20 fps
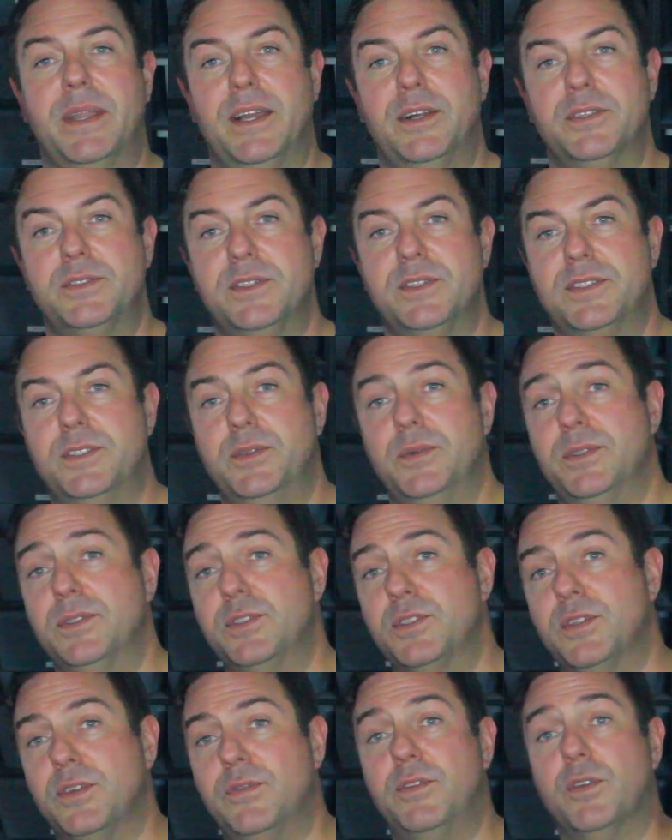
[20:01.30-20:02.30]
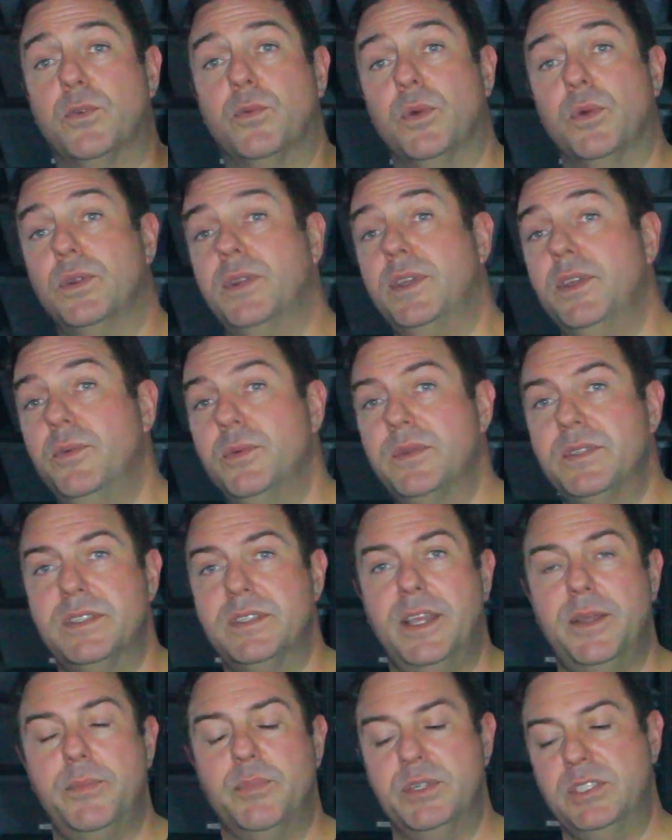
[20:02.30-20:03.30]
else is doing. So if you're working with
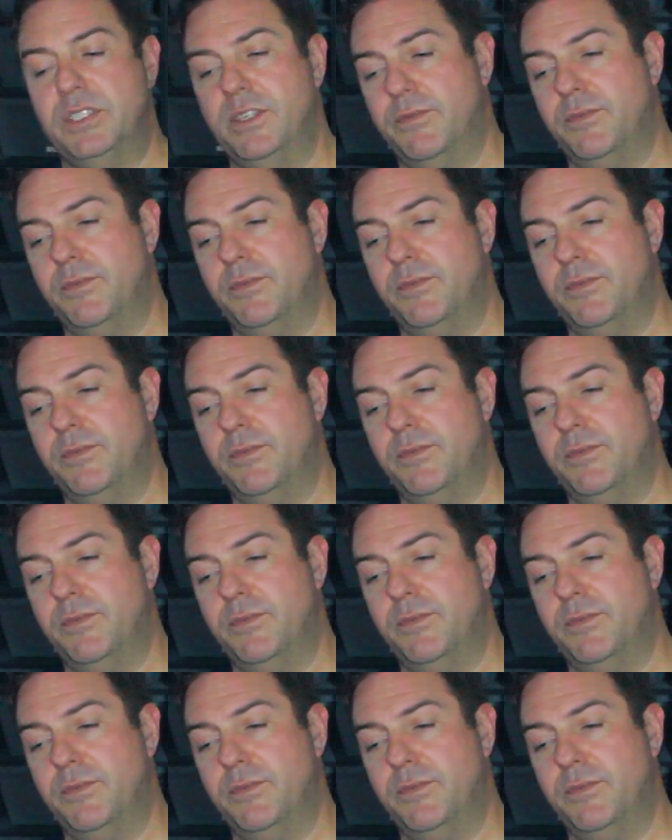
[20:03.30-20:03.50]
Cypress,